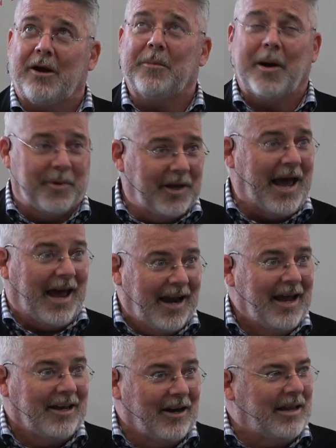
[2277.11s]
I remember that.
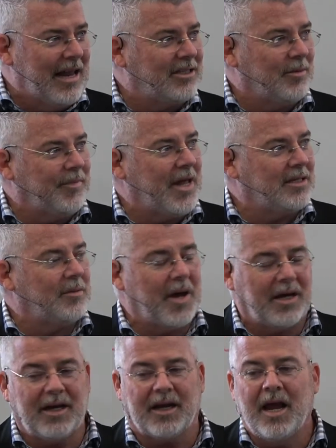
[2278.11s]
You know, that's
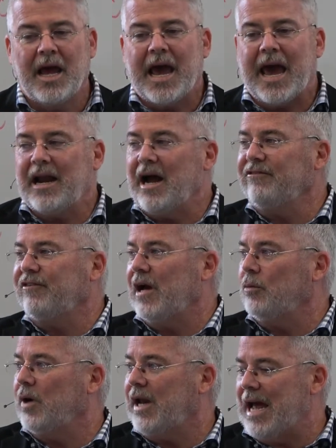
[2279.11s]
about it. And I
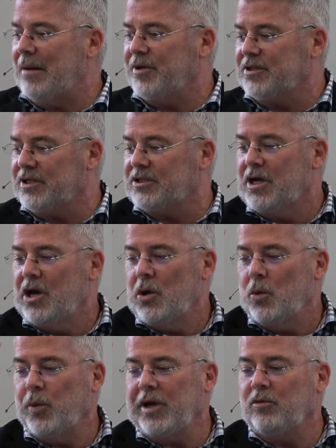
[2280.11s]
find what happens is
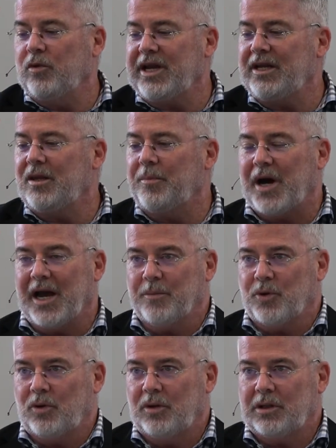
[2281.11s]
we read the
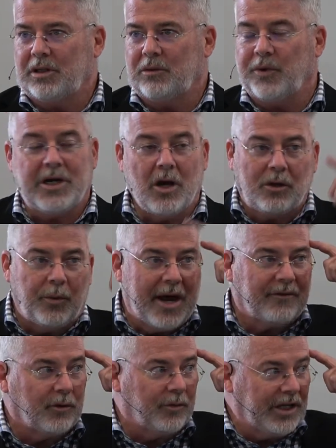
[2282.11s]
Bible. We know that we
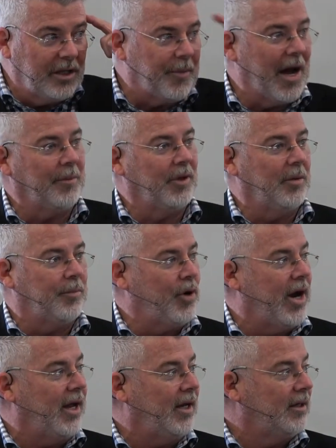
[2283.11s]
have to read the Bible and
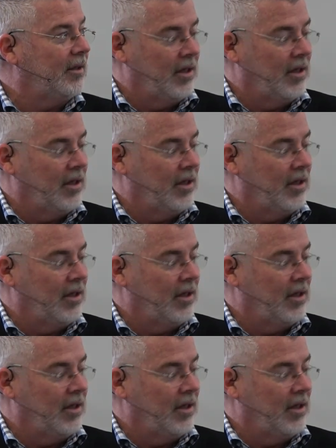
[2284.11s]
pray.